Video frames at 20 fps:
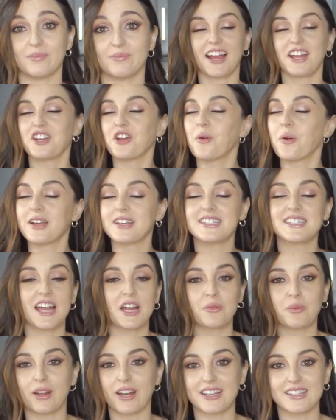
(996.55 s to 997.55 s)
I know I
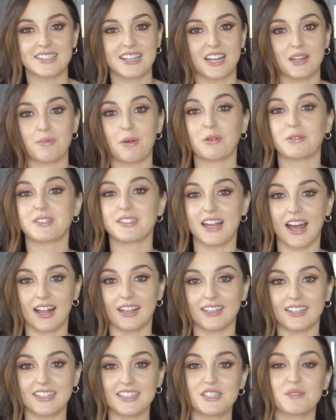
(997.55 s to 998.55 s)
said what I said about
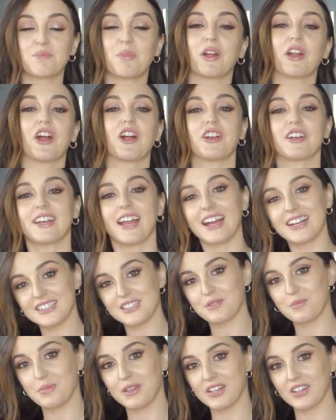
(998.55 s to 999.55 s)
salads, but our
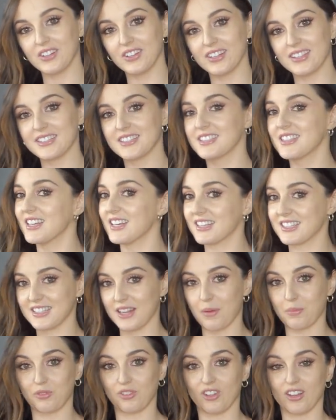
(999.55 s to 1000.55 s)
next meal is the
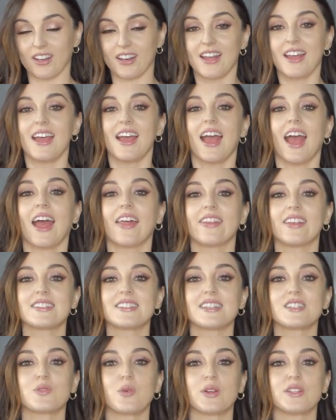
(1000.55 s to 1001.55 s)
exception, and this
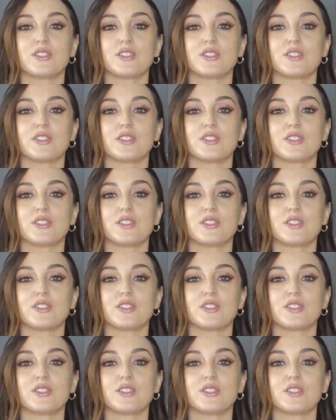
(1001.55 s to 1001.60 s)
is going